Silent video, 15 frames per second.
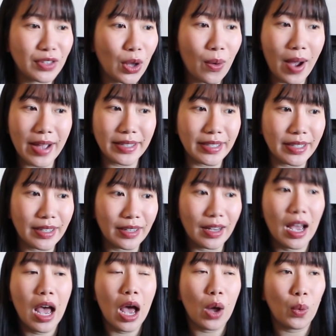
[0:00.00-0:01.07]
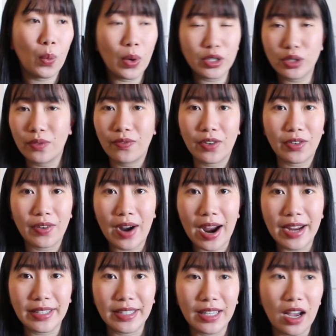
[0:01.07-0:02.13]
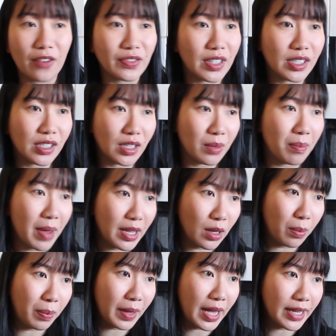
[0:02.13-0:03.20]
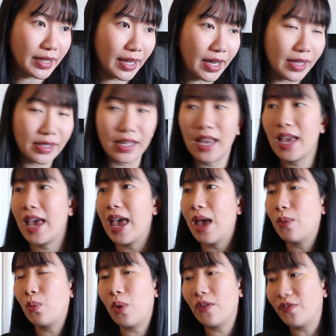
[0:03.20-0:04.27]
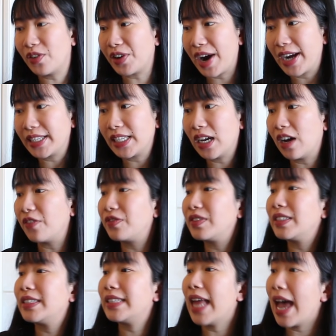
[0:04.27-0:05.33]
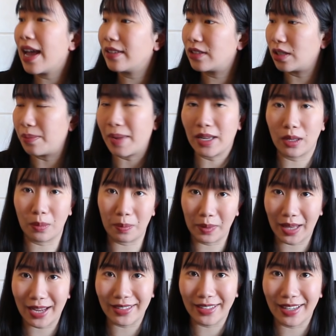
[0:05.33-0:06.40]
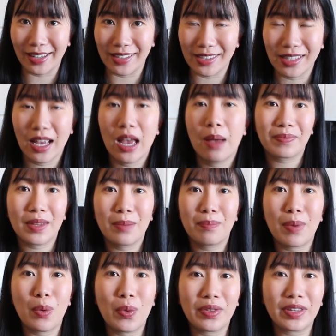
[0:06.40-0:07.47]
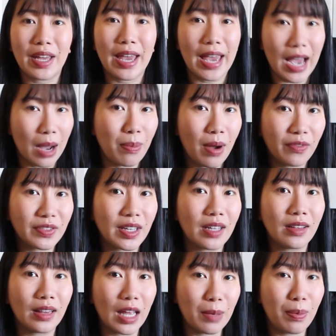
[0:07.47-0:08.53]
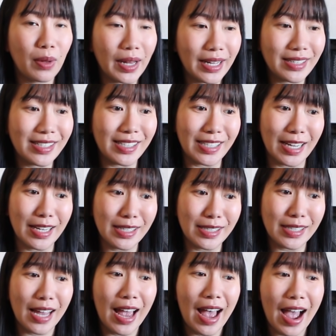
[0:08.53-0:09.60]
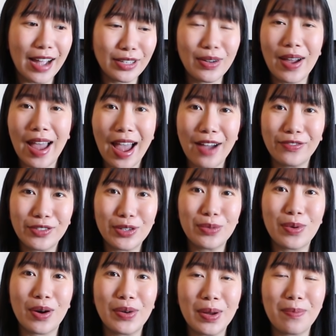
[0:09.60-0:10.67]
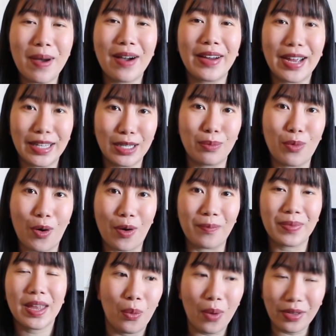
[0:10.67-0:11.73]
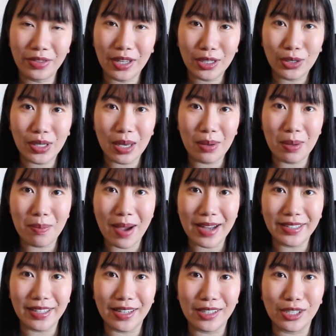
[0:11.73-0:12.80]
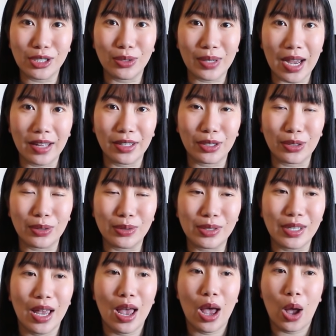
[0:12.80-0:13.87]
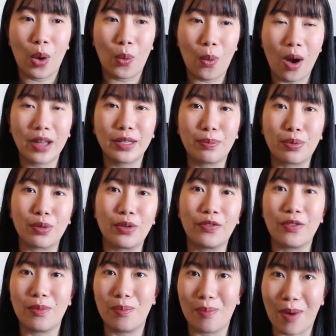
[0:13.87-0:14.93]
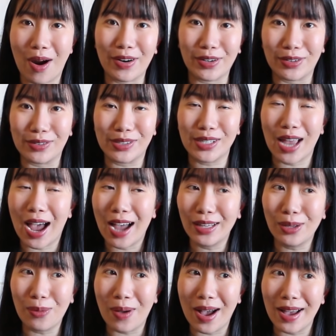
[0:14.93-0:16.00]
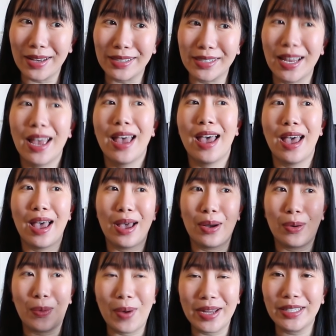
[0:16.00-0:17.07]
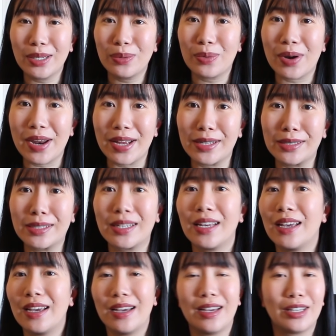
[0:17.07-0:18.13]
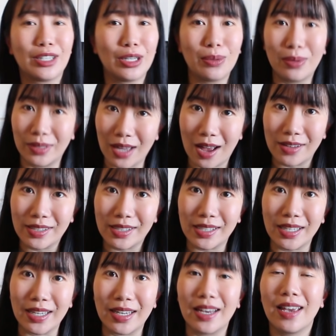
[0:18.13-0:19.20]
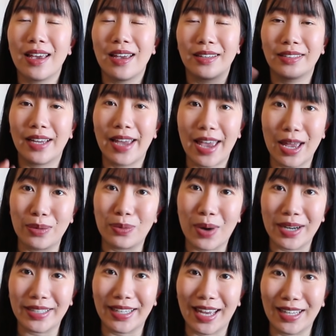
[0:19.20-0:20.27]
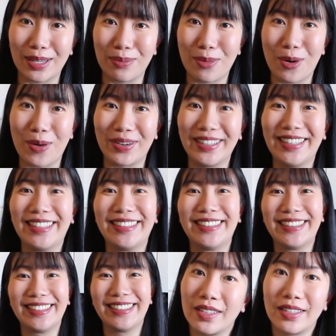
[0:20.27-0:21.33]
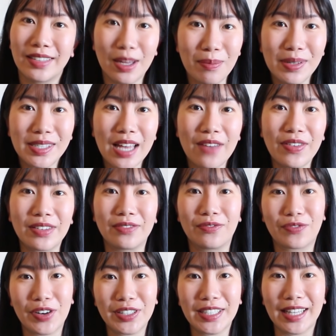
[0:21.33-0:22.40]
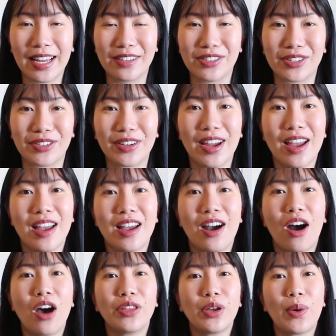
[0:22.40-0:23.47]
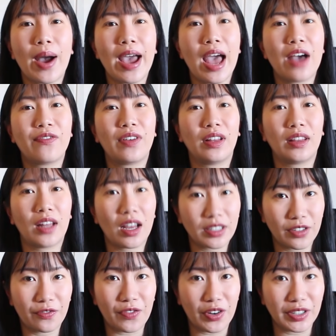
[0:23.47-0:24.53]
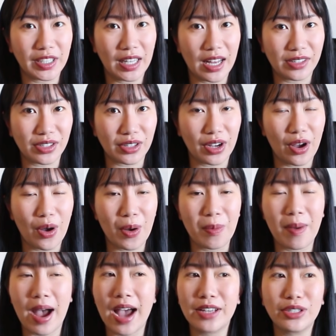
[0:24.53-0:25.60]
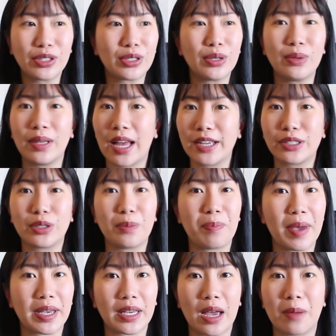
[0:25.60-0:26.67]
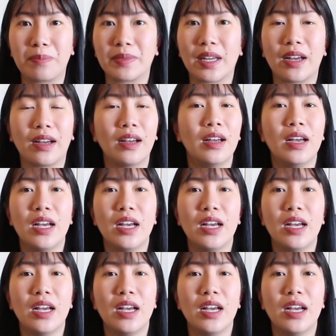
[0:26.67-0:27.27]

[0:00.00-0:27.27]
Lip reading: no idea which variety of this tomato plant is and what variety of that tomato plant is. But with the help of the labeling sticks, I don't have to worry about anymore. One thing to keep in mind is you gotta use waterproof markers. Otherwise, when it rains, you will not see the handwriting anymore. Number 7, fertilizer. Although I have a lot of fertilizer home, I still like to pick up the